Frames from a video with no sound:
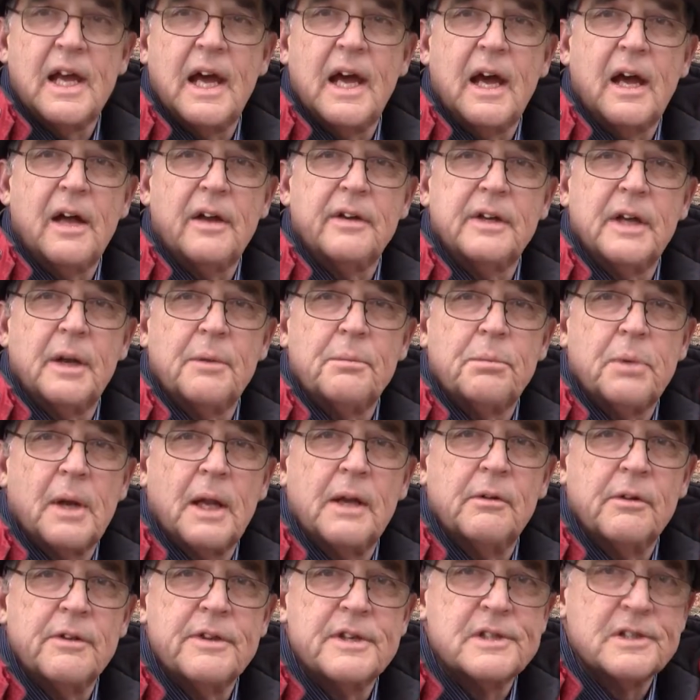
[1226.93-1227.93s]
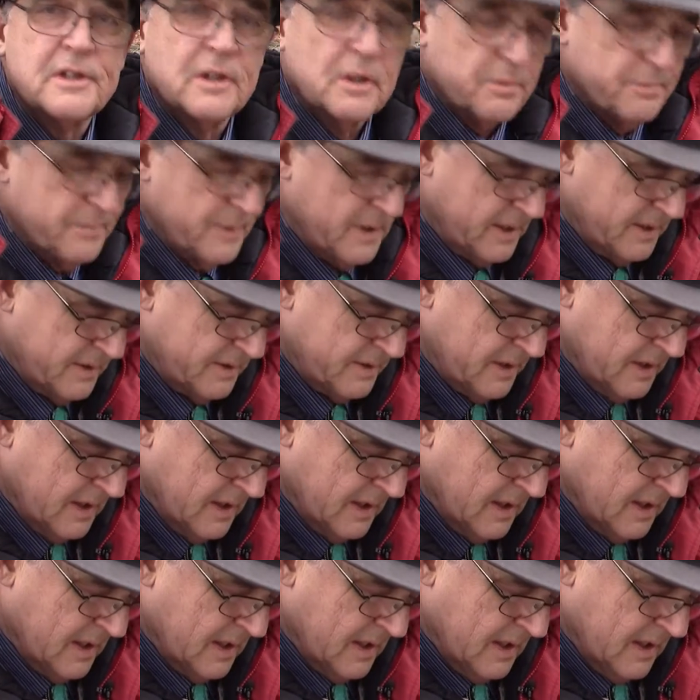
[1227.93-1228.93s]
out, and I'll play with this a little bit,
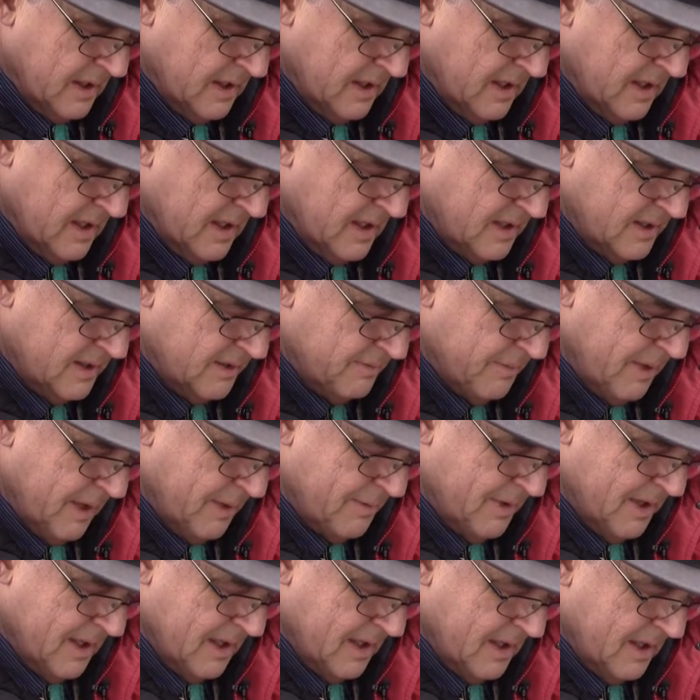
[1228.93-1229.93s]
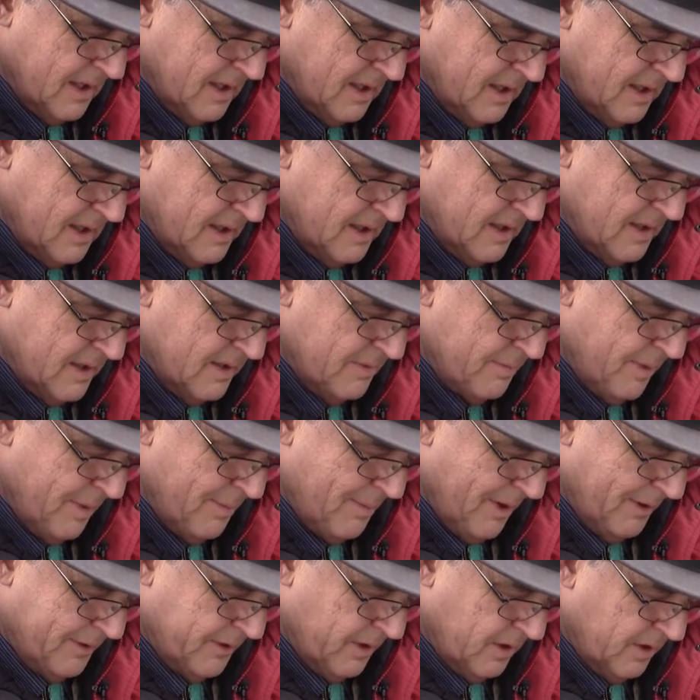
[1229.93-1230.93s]
and maybe I'll do
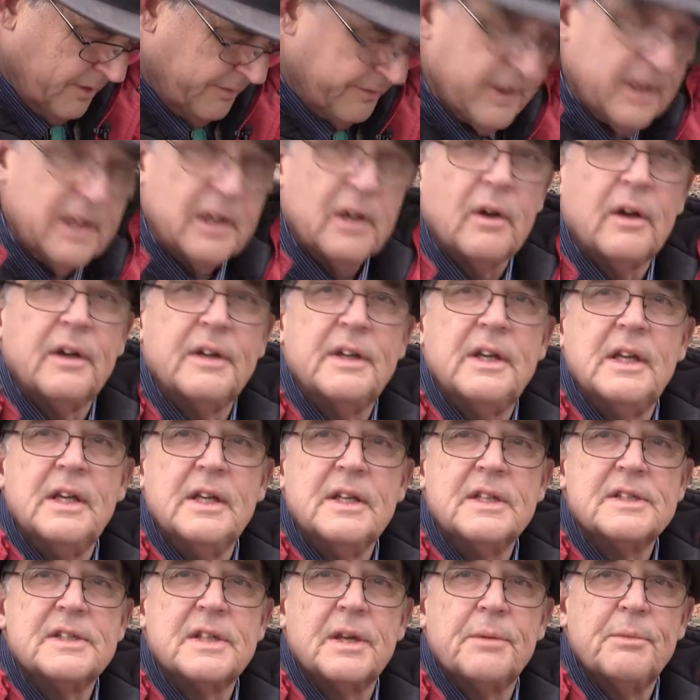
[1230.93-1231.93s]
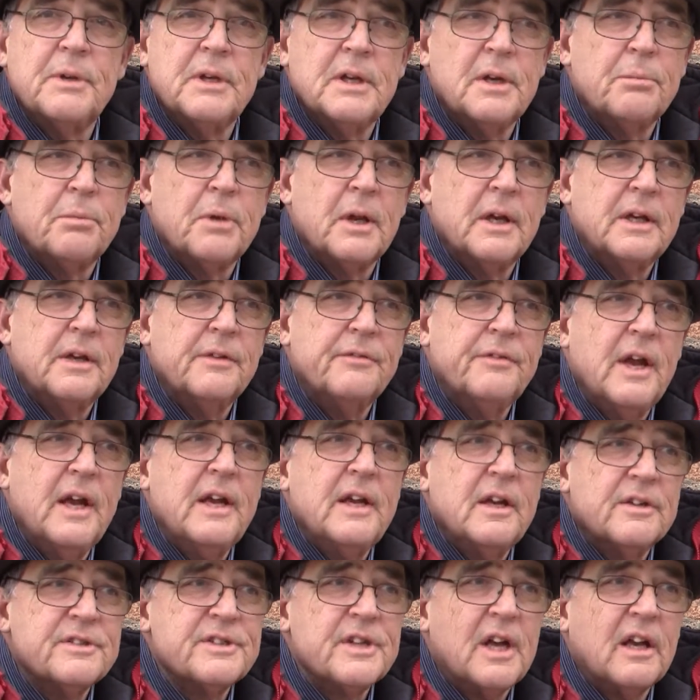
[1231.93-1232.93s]
a little video on these. I mean, there are plenty of
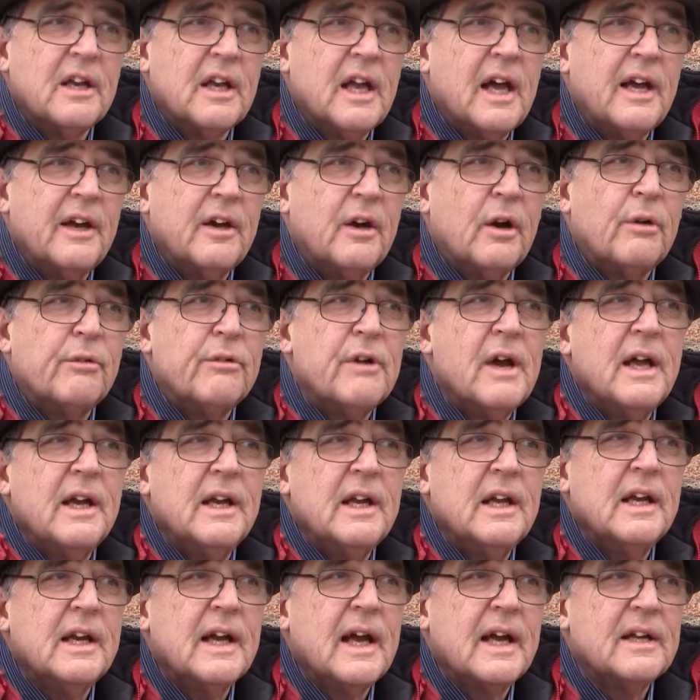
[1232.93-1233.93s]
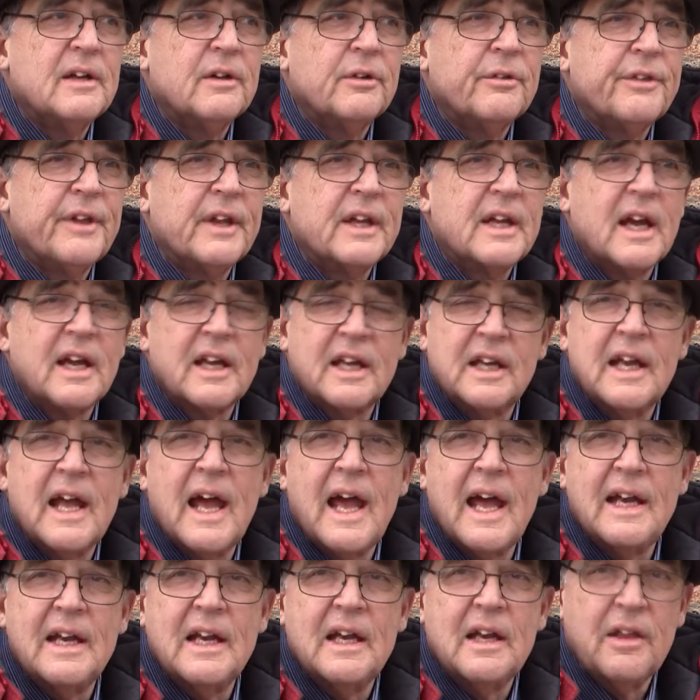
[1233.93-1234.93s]
videos online already, and I don't think I can
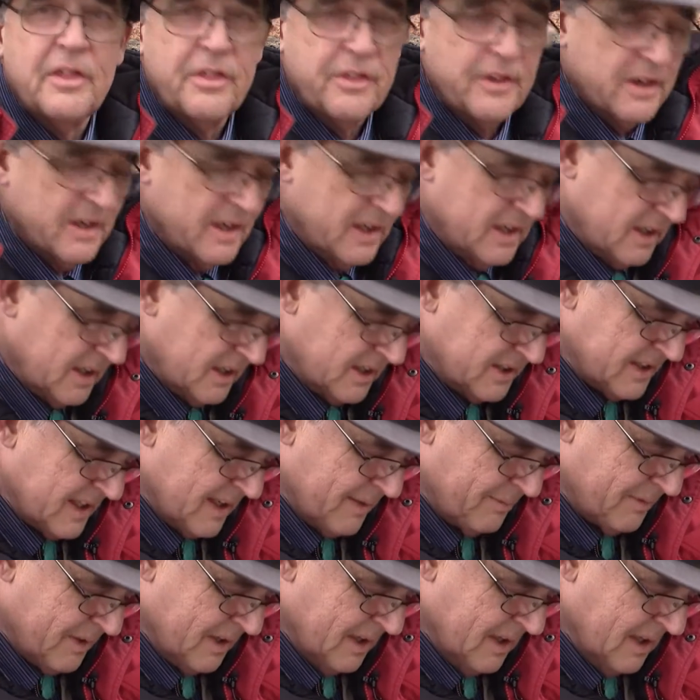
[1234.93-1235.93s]
add anything except